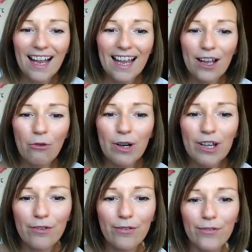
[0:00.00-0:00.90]
uh,
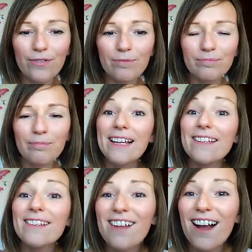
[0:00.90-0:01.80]
with my
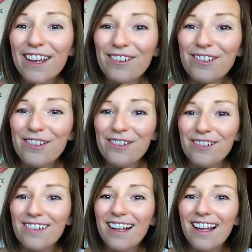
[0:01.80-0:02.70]
desire
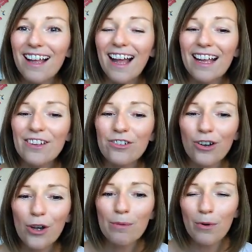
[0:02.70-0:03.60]
to
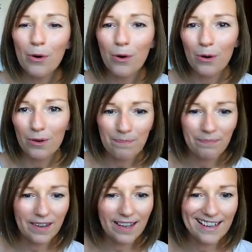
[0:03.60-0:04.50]
enjoy more
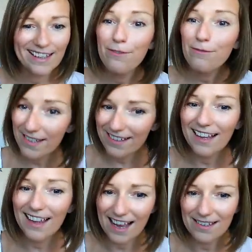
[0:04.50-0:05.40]

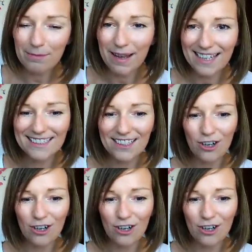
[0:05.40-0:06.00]
physical aspect